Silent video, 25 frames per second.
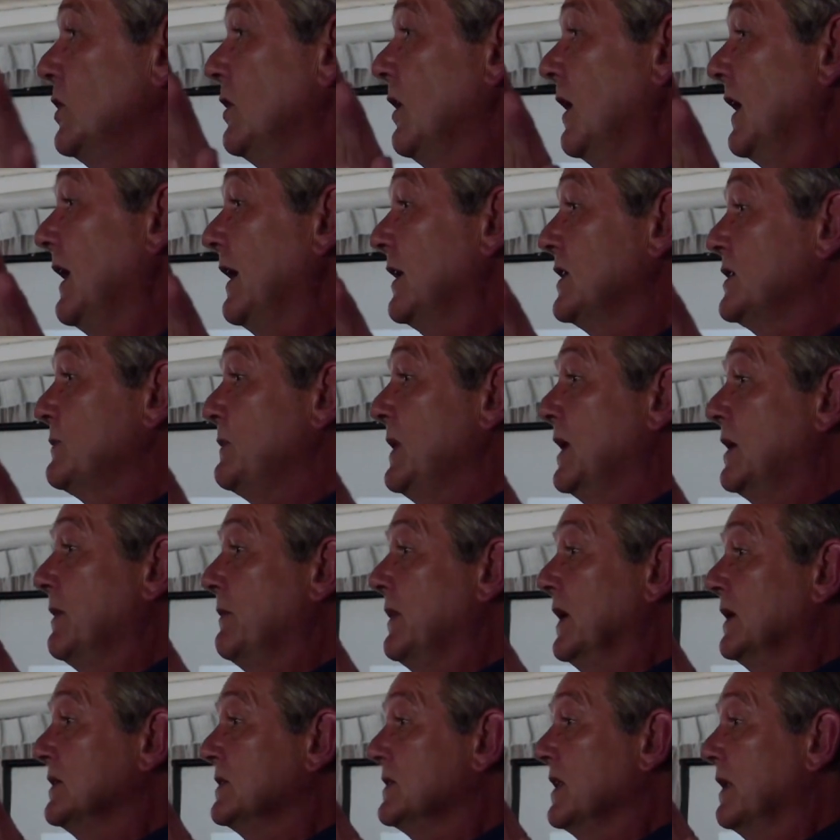you're not allowed to speak
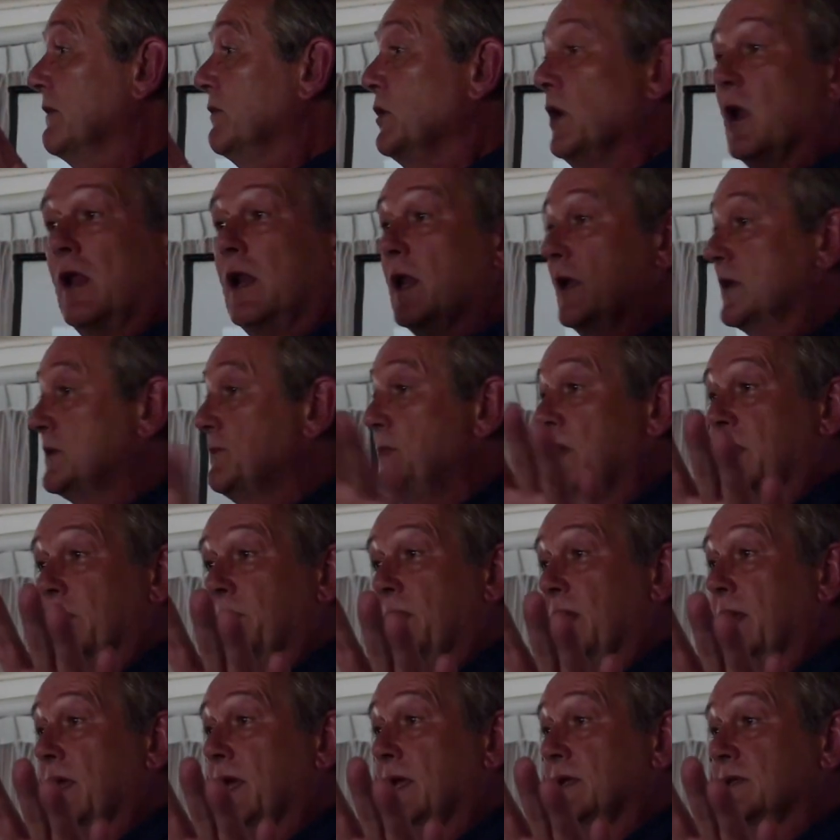about in South Africa. You're not allowed to speak
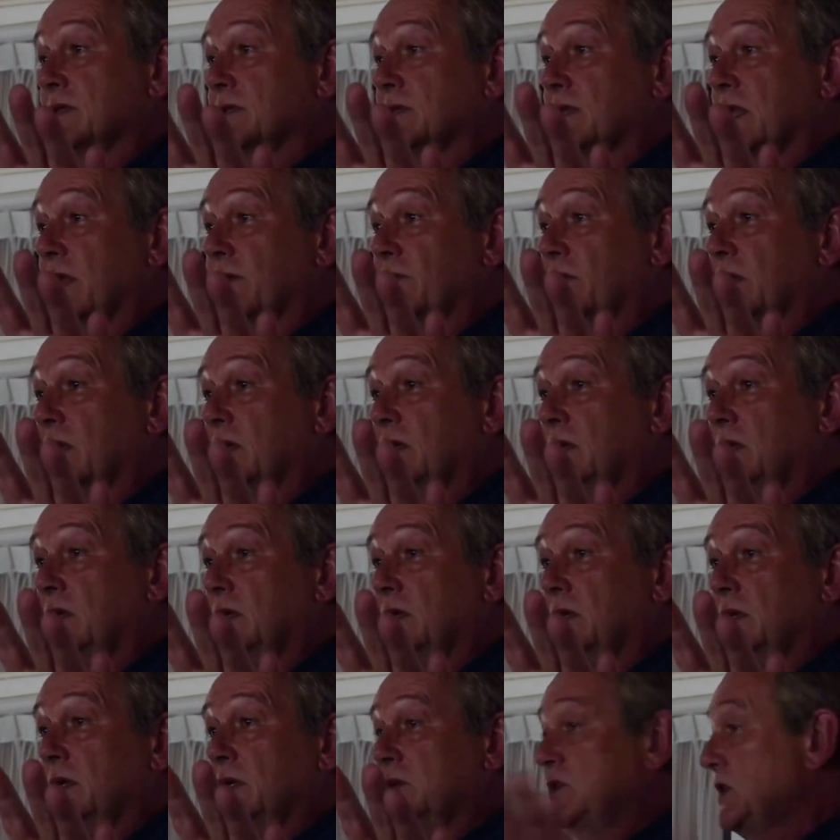about hate in South Africa.
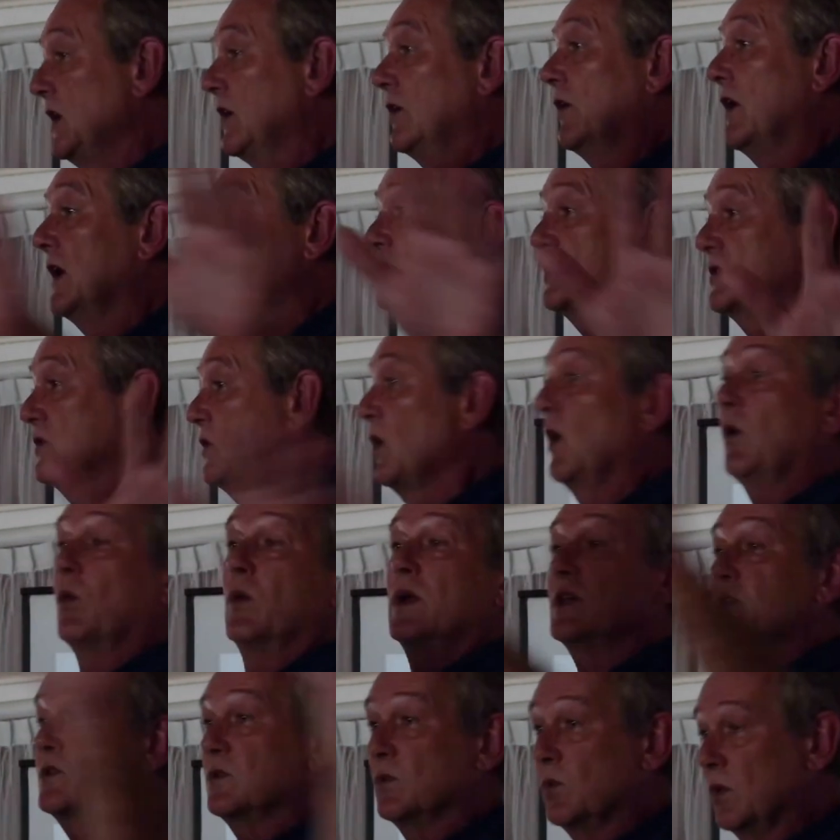Generation, the whole
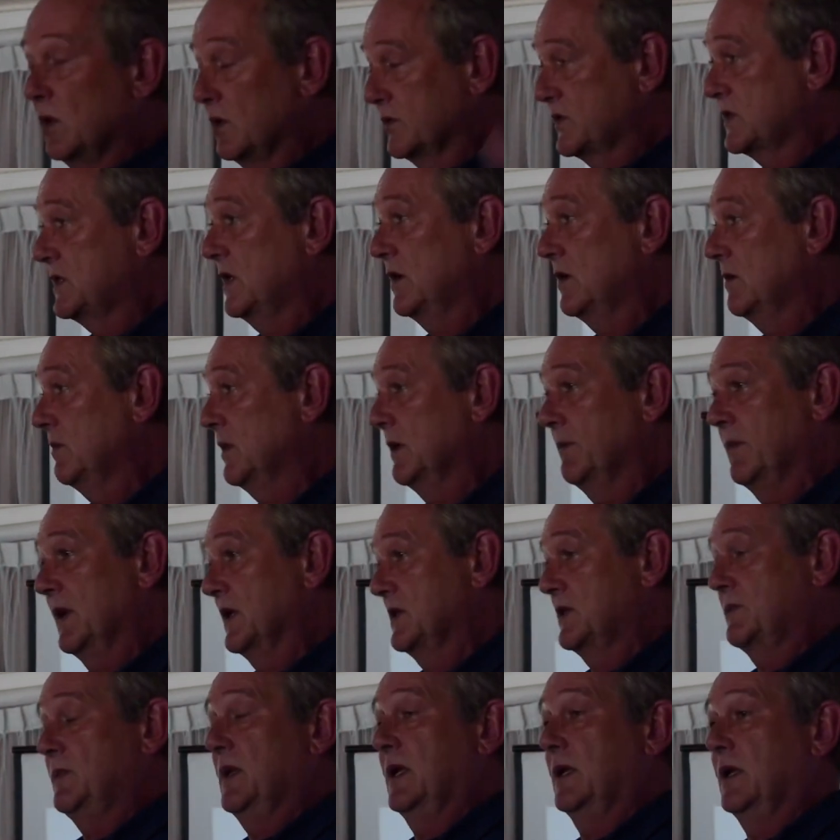Western world's terrible
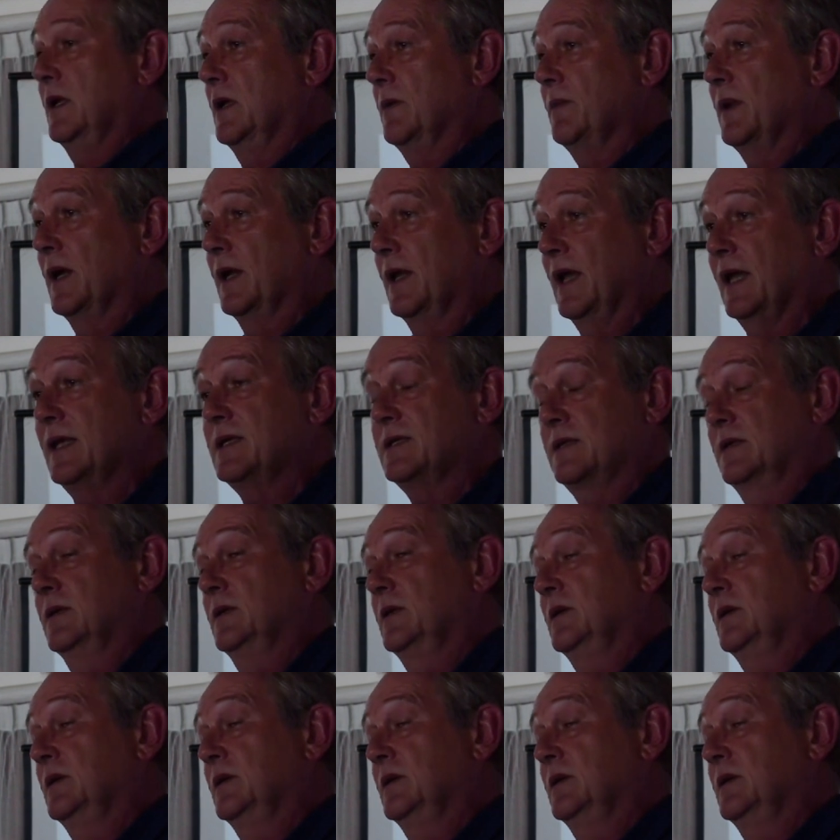about speaking about hate.